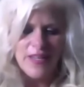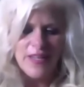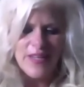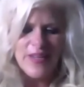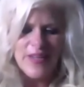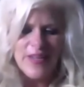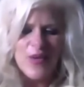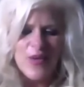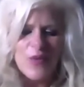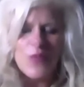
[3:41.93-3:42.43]

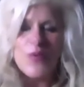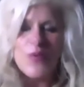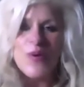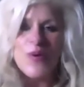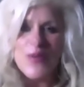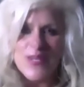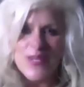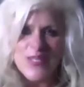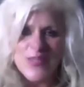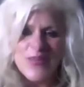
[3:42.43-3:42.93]
It
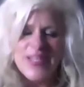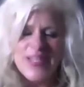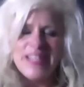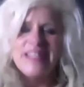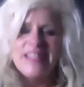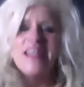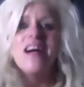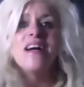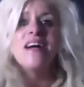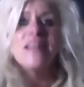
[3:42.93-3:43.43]
works with
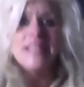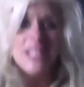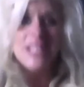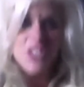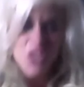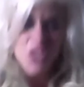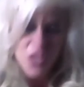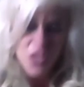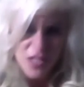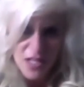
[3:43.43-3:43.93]

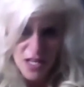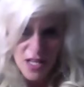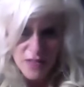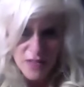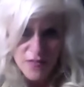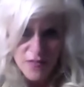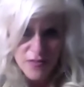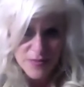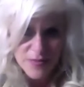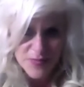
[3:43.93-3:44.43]
unconditional
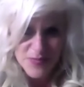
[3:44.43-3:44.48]
love.